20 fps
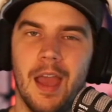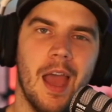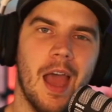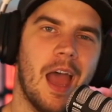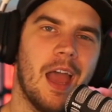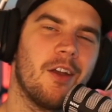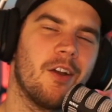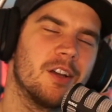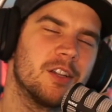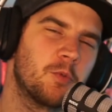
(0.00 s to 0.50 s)

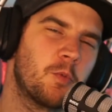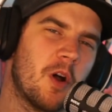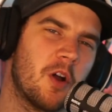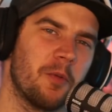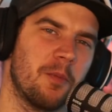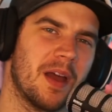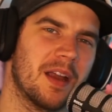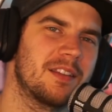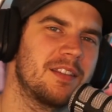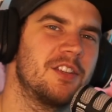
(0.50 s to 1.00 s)
Hey guys,
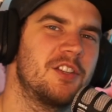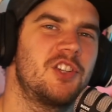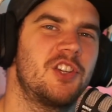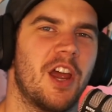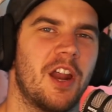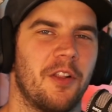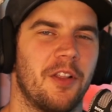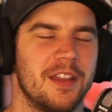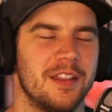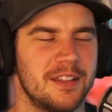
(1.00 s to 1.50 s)
welcome back to the
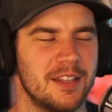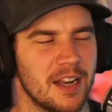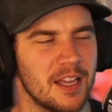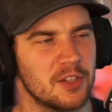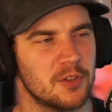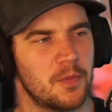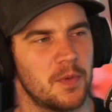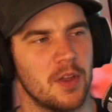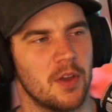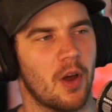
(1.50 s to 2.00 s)
channel. In
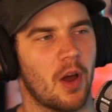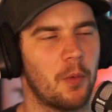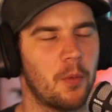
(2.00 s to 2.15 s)
today's video,